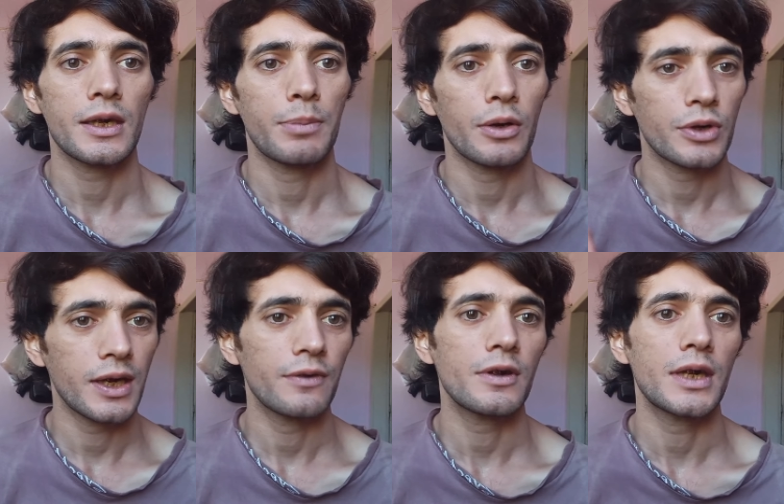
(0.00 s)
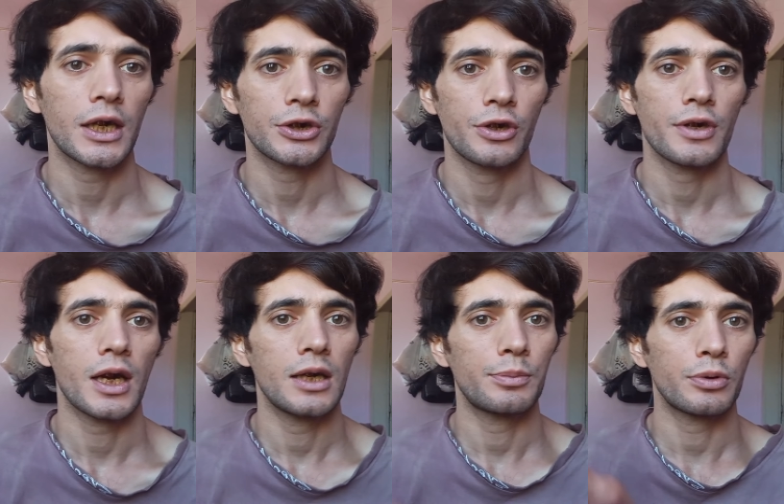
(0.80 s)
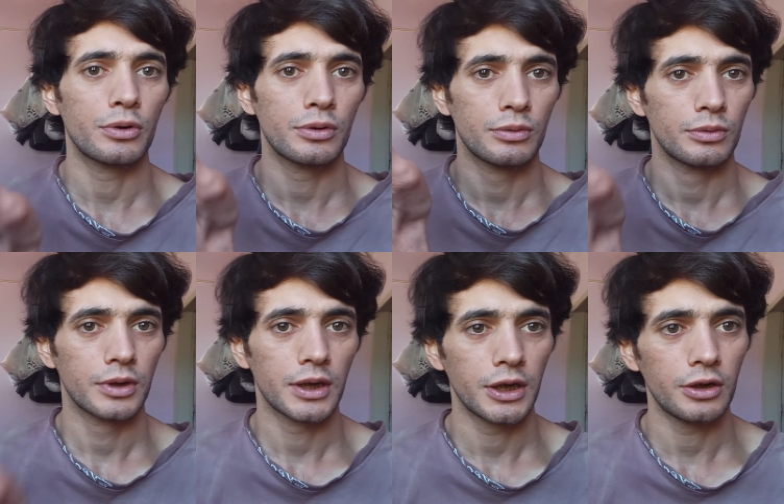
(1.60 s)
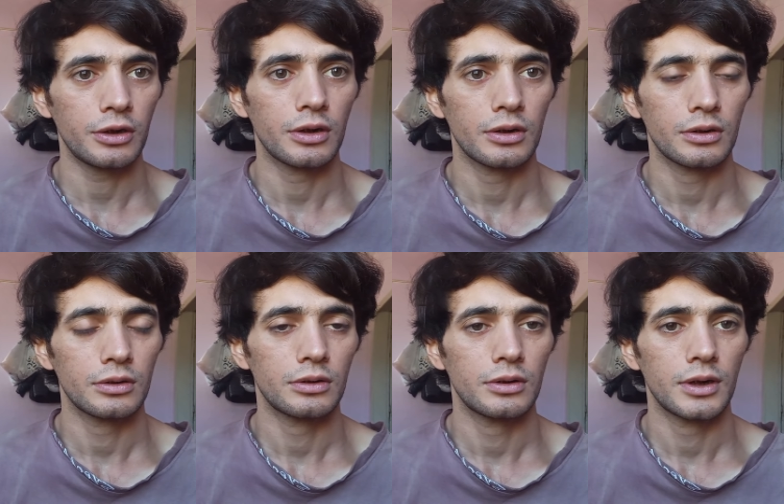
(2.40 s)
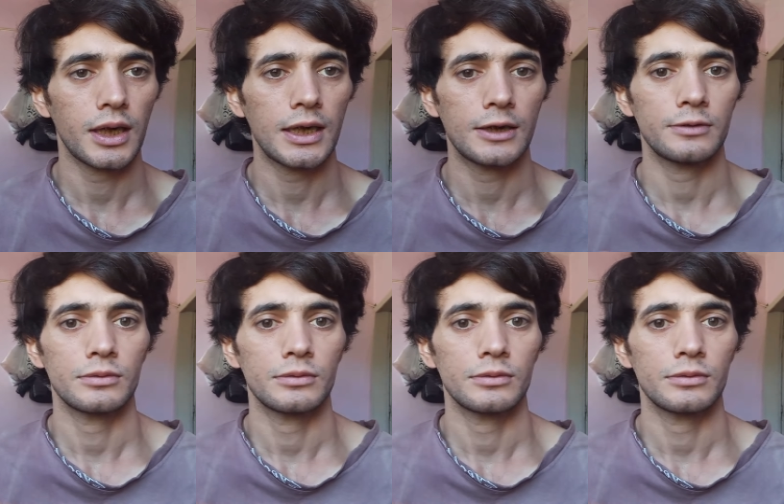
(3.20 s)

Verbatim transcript: about seven sections. I'll put here and